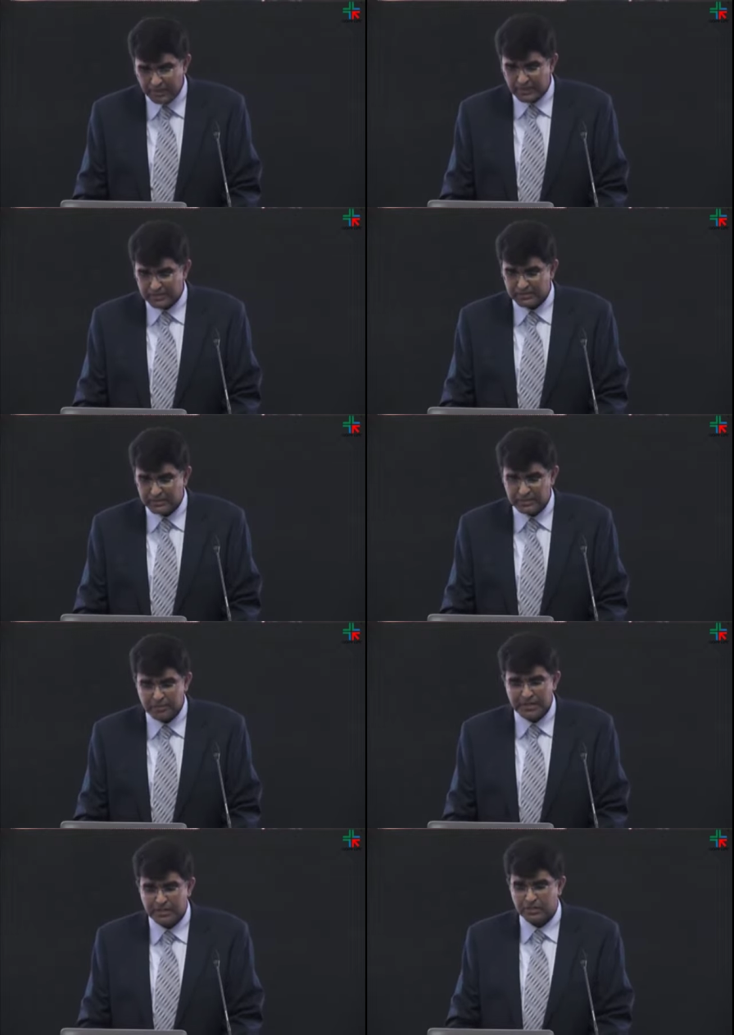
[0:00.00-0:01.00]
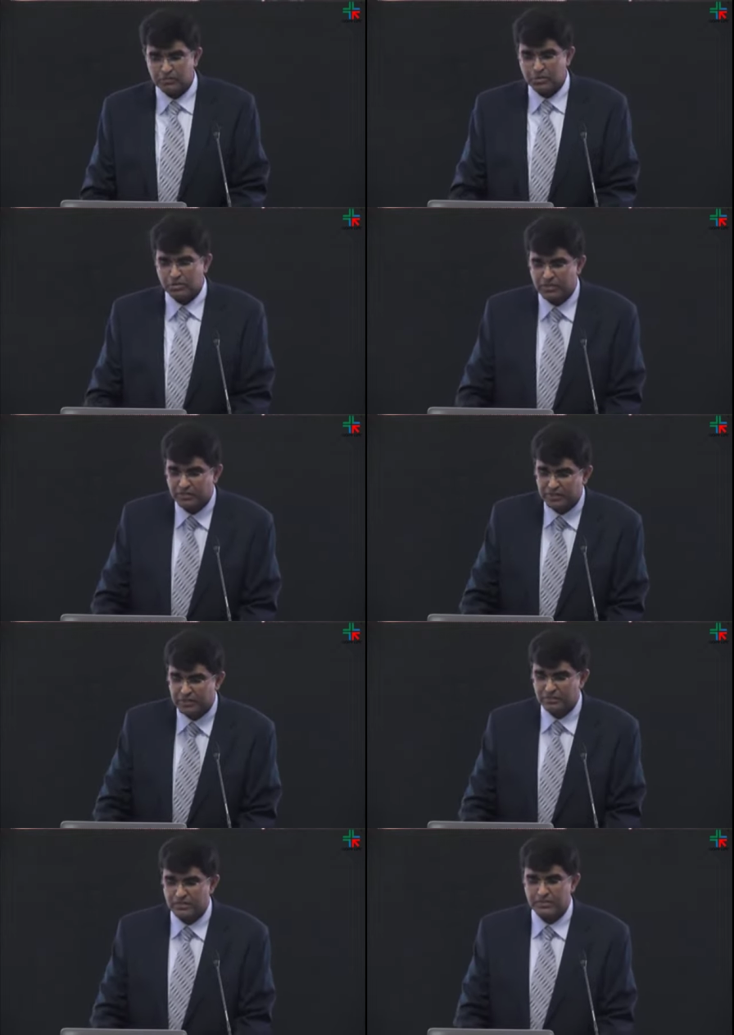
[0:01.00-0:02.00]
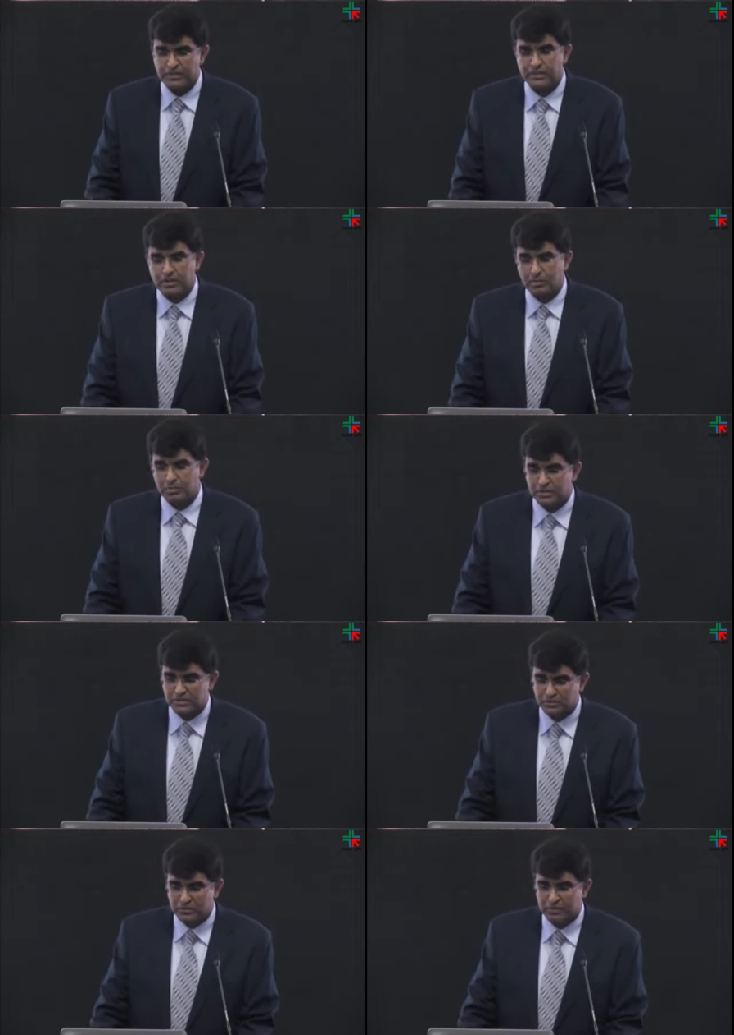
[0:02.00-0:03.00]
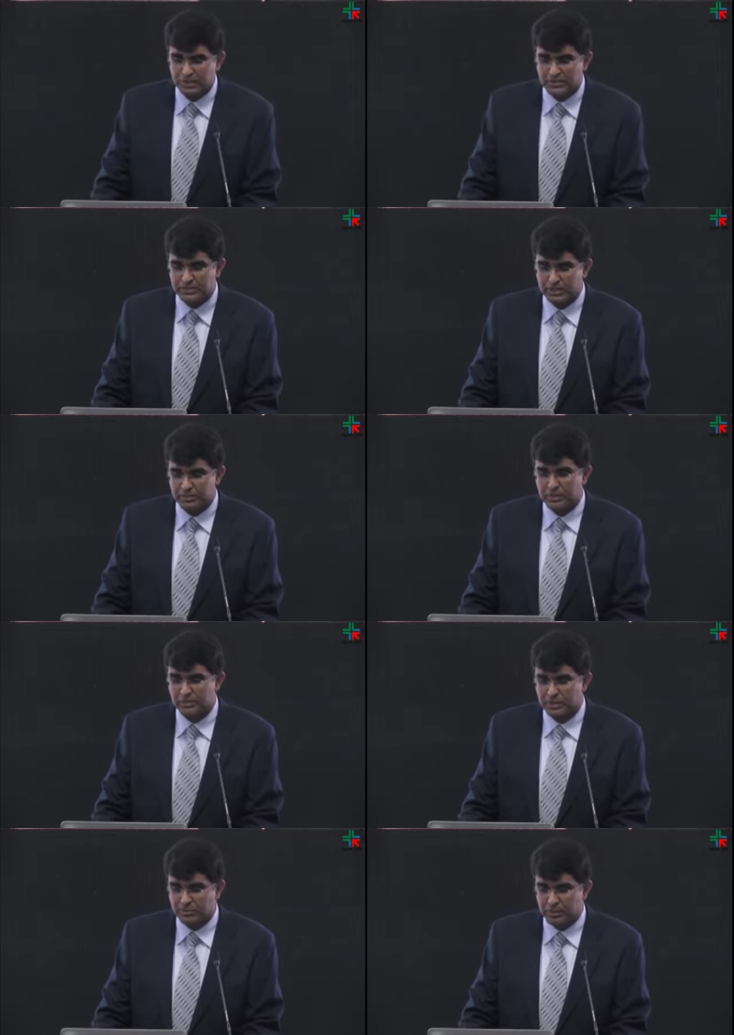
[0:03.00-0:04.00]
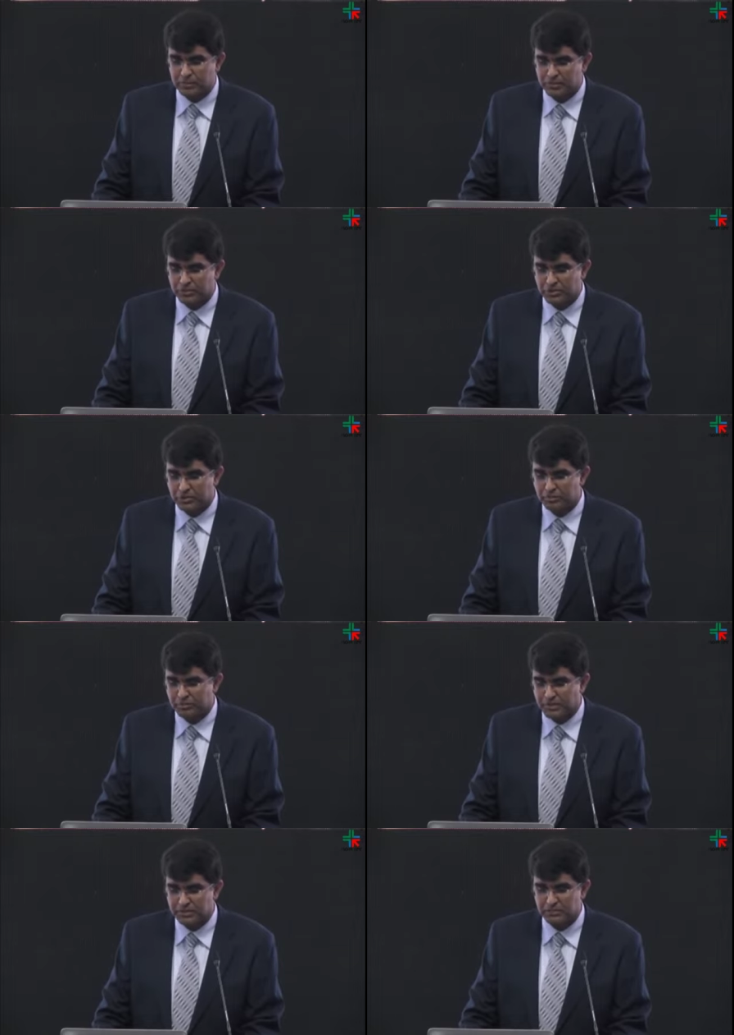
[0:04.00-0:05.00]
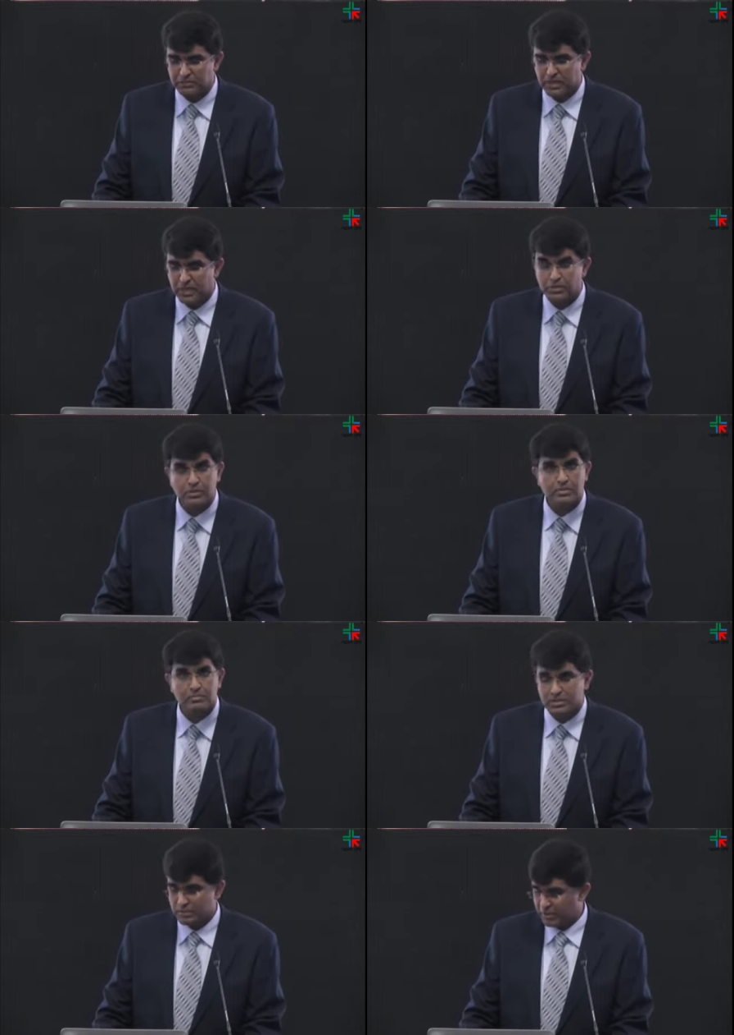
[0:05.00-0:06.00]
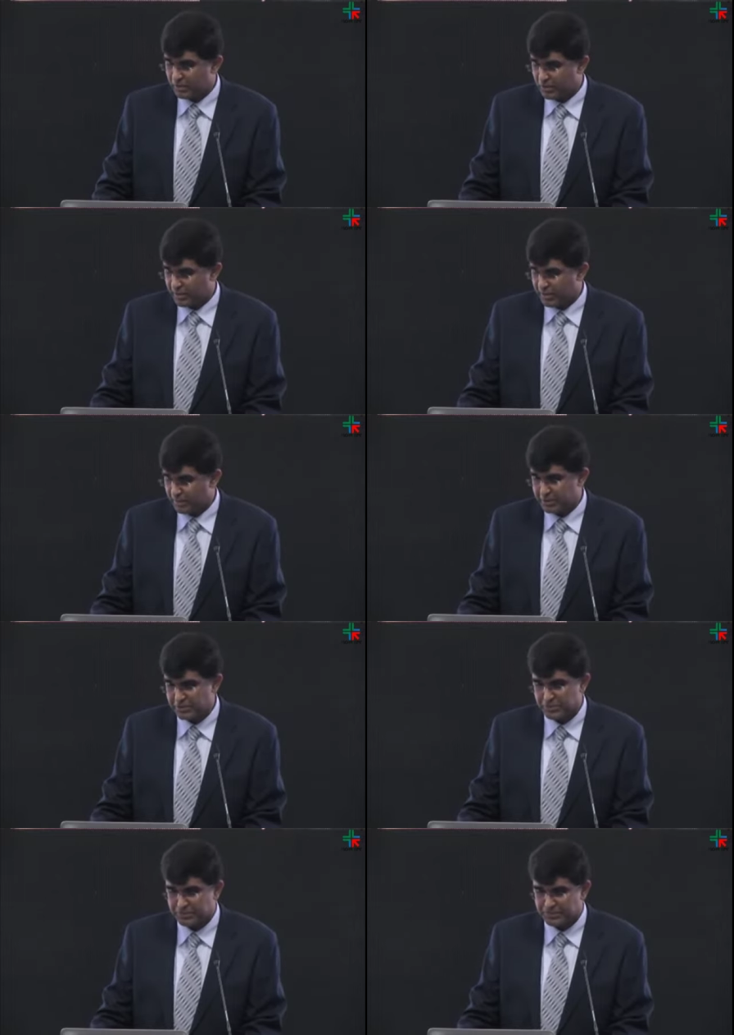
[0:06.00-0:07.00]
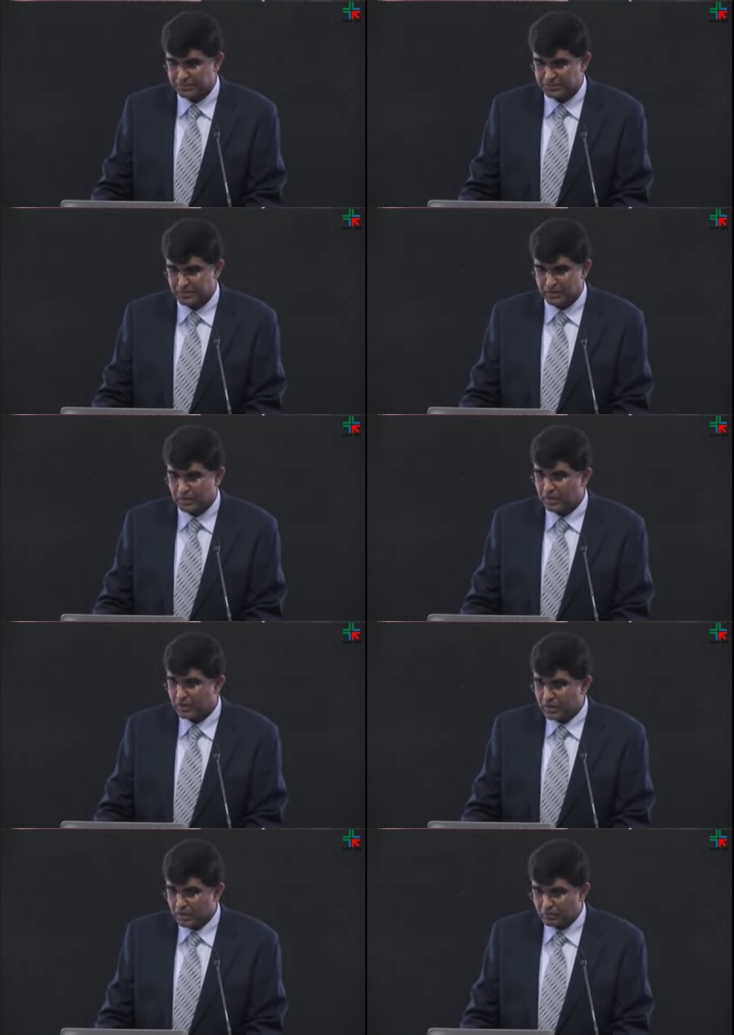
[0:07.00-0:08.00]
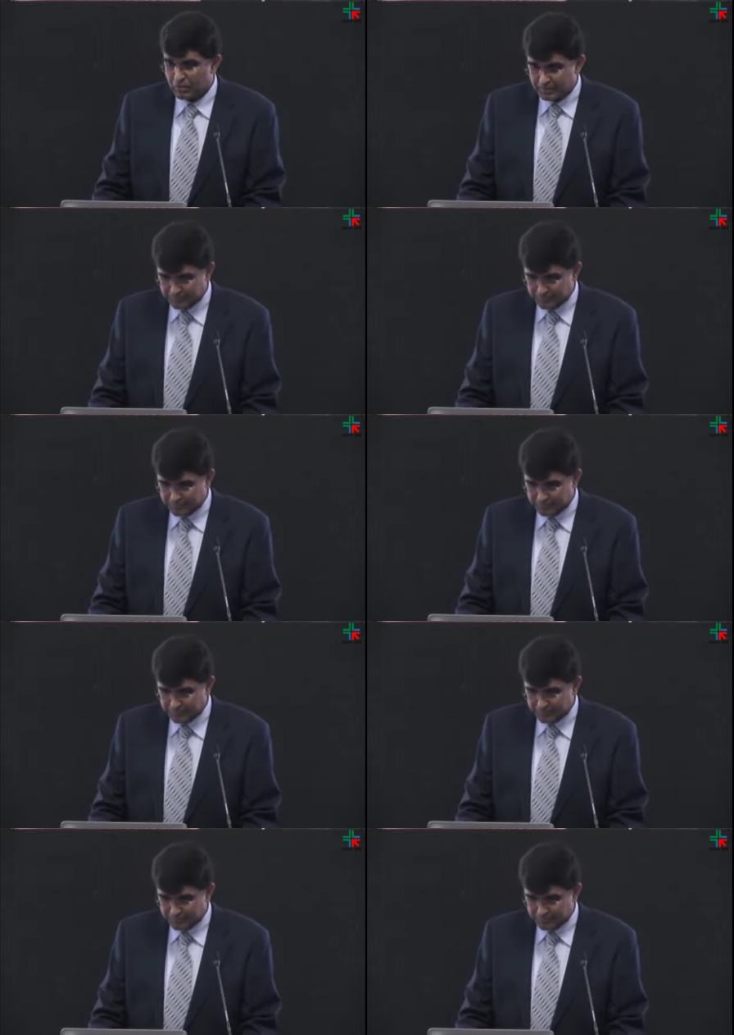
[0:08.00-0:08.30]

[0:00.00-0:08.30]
is a systematic review of effect of different components of triple H therapy on cerebral perfusion in patients with aneurysmal subarachnoid hemorrhage. Well,